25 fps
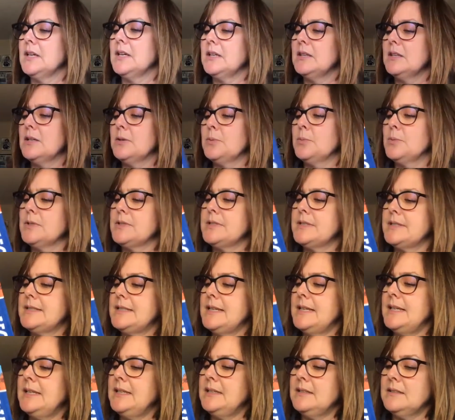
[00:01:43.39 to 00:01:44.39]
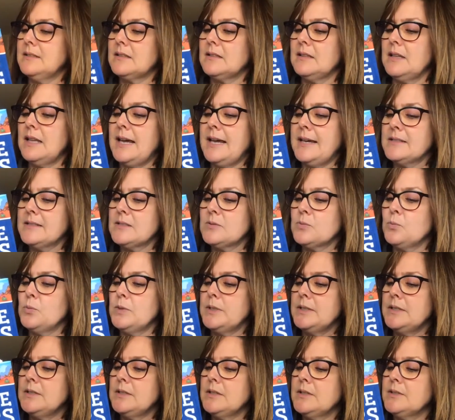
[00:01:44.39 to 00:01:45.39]
There were stained glass
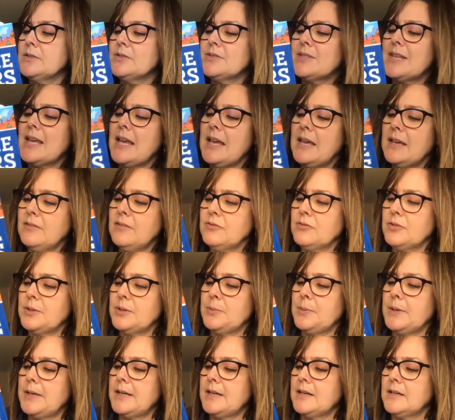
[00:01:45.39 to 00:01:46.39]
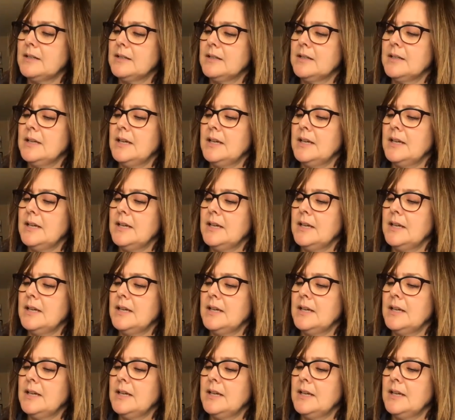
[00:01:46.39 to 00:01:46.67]
windows everywhere,